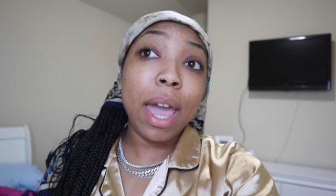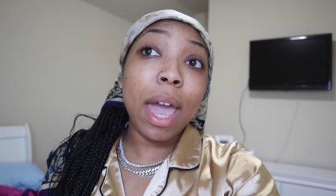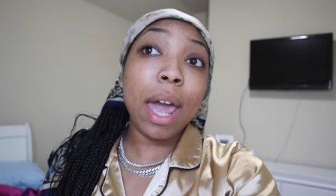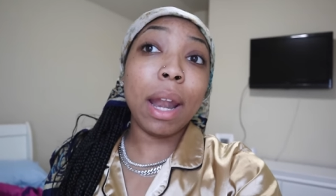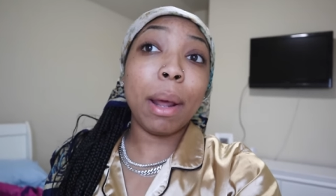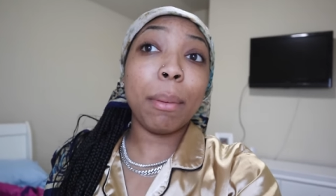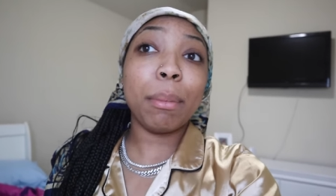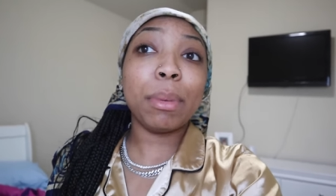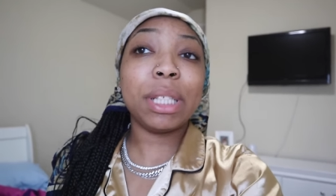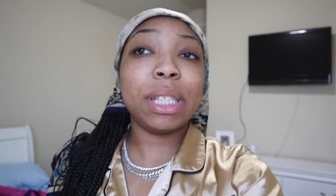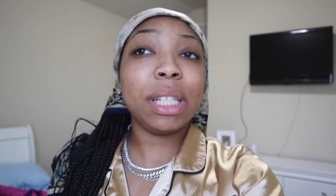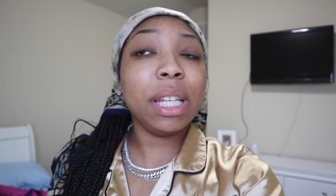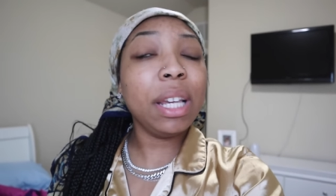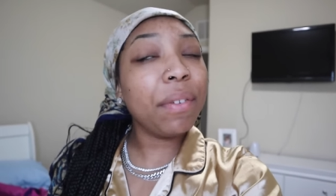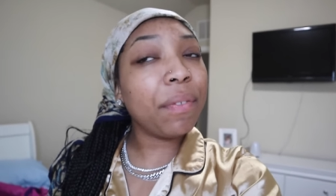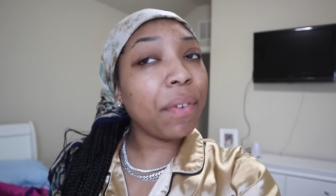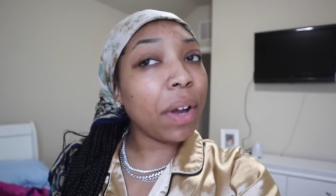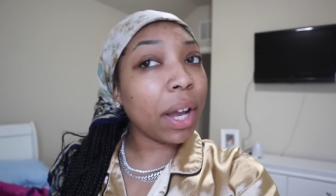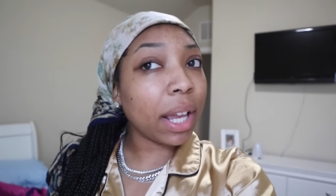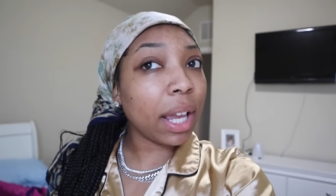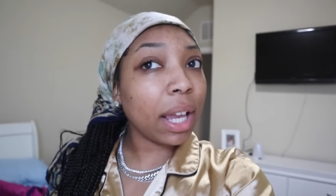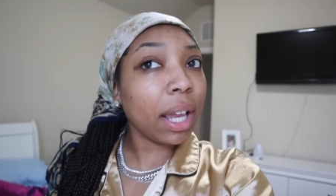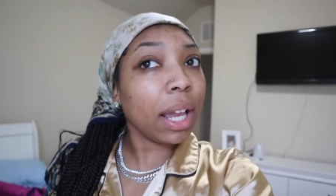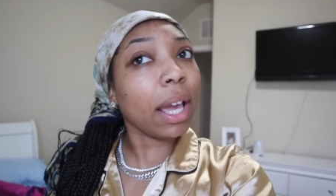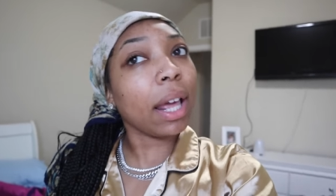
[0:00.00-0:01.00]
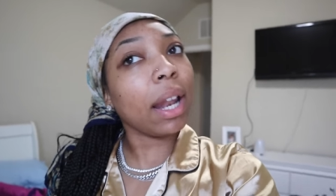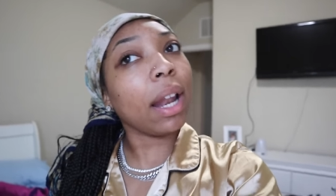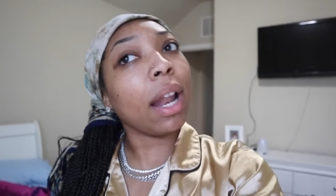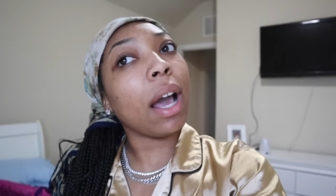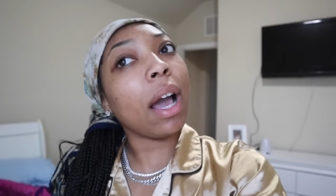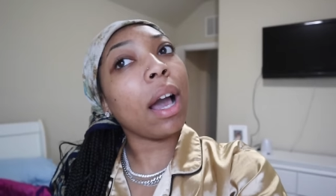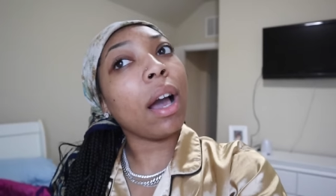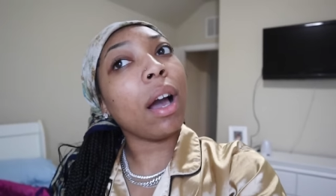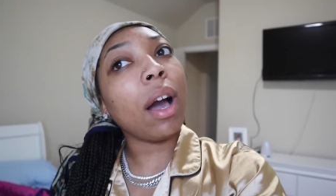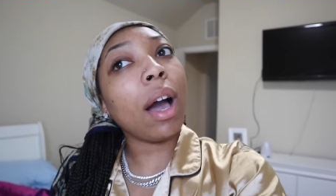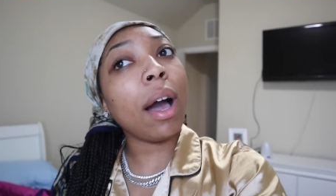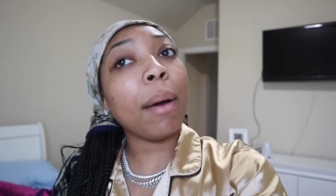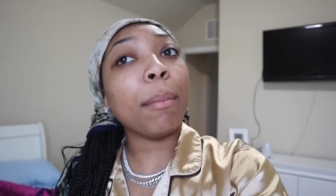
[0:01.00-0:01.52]
And I'm going to see if I can
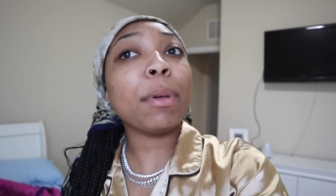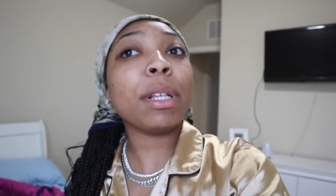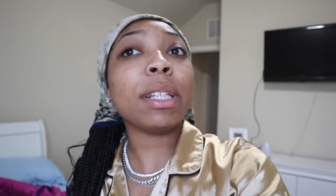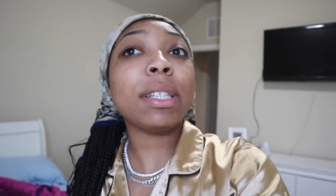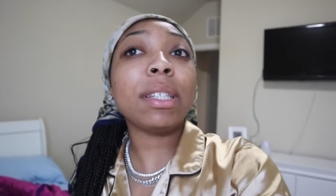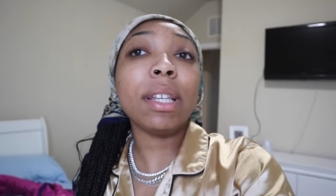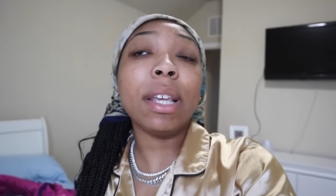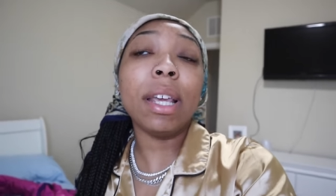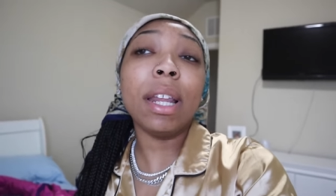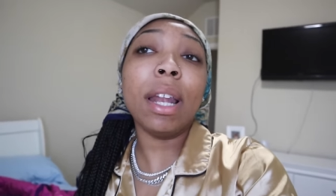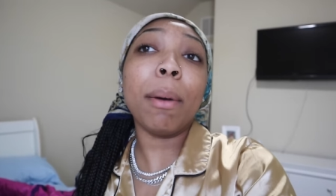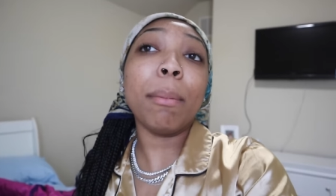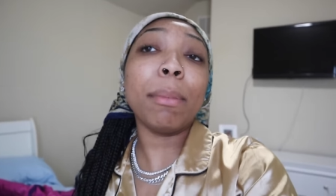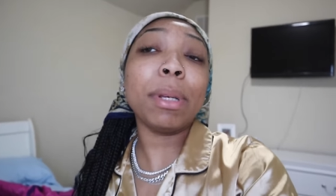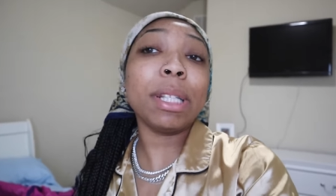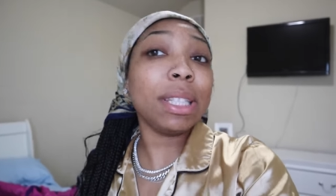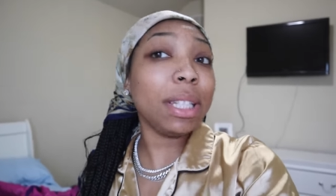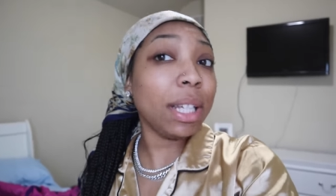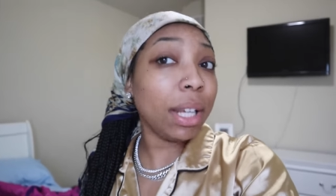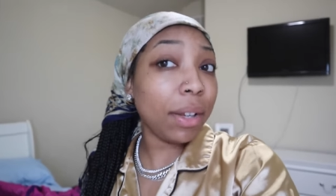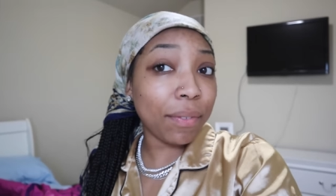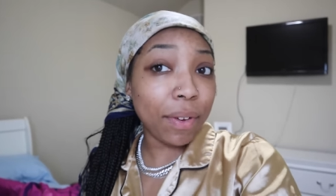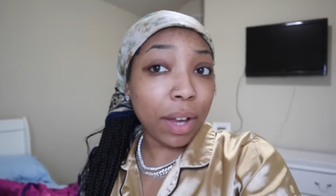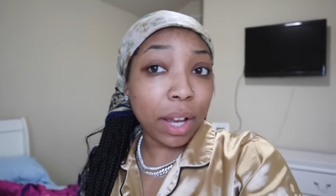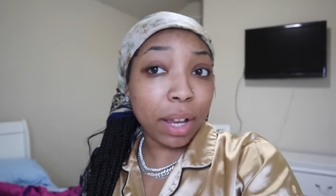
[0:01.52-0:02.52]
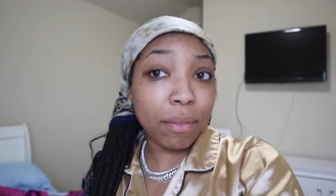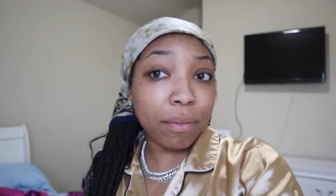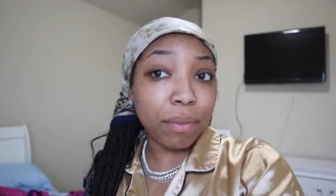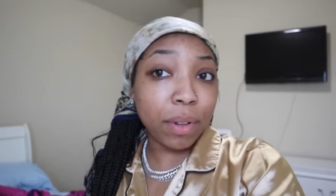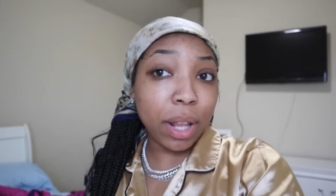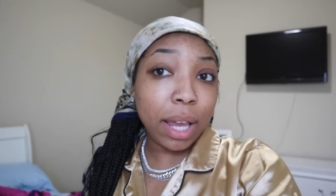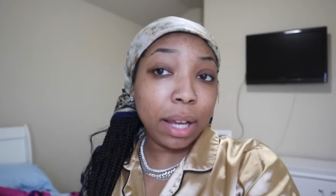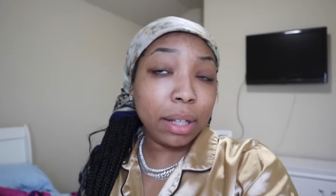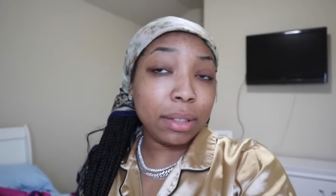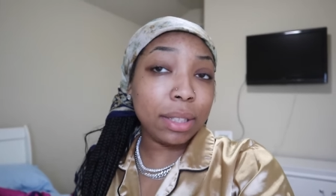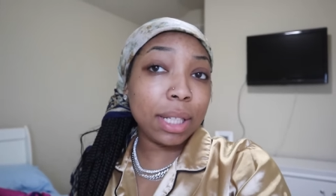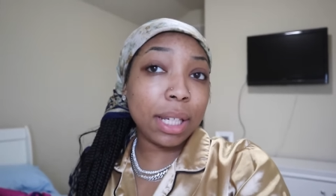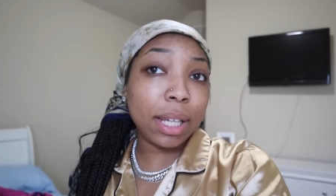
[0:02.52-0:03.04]
get I'm a, and I'm gonna see if I can
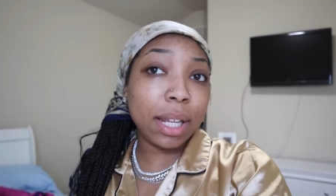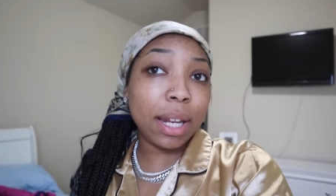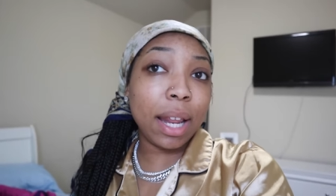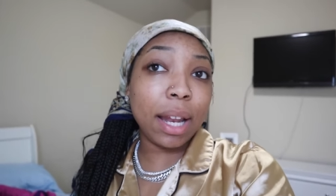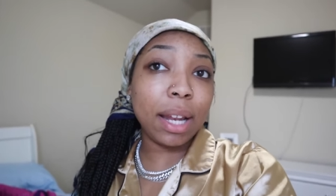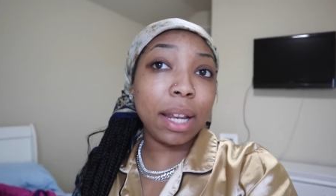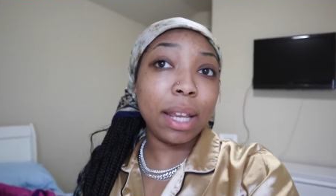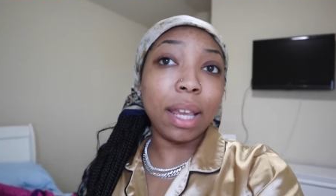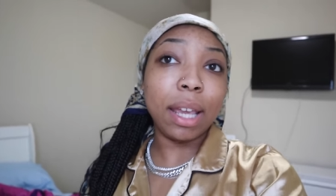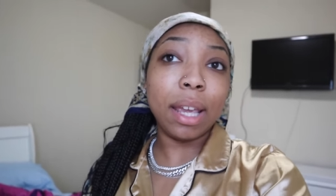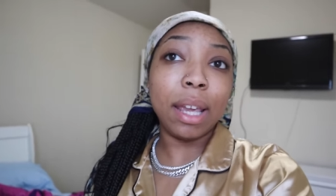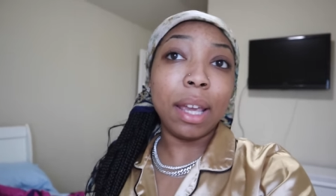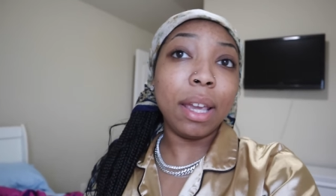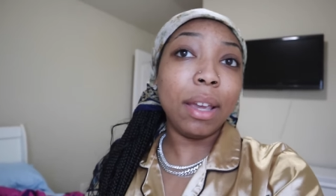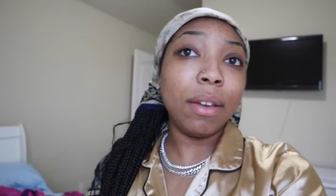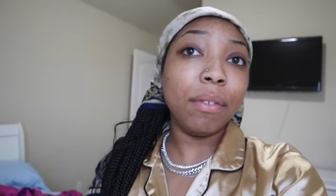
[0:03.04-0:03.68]
fly out to Connecticut.